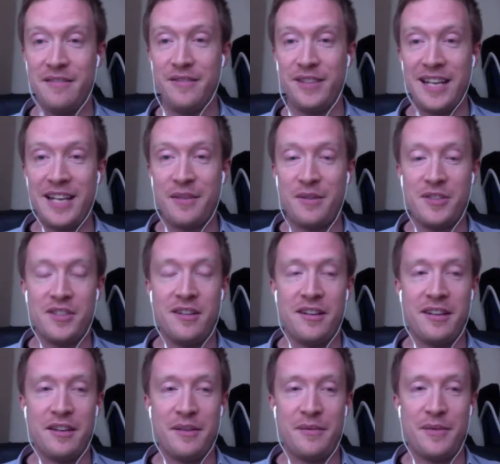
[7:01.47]
for language
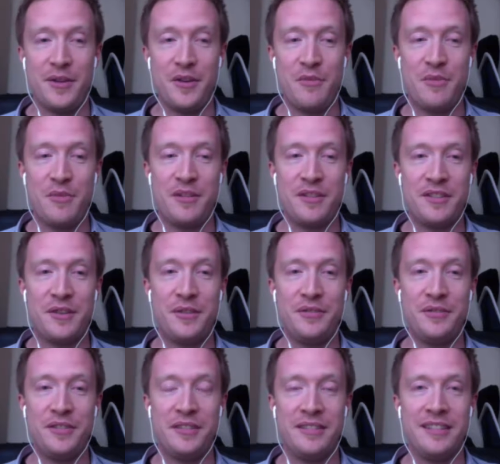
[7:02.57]
learning, because
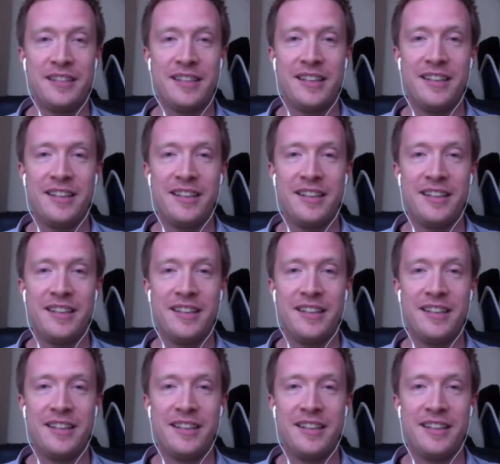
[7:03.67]
often,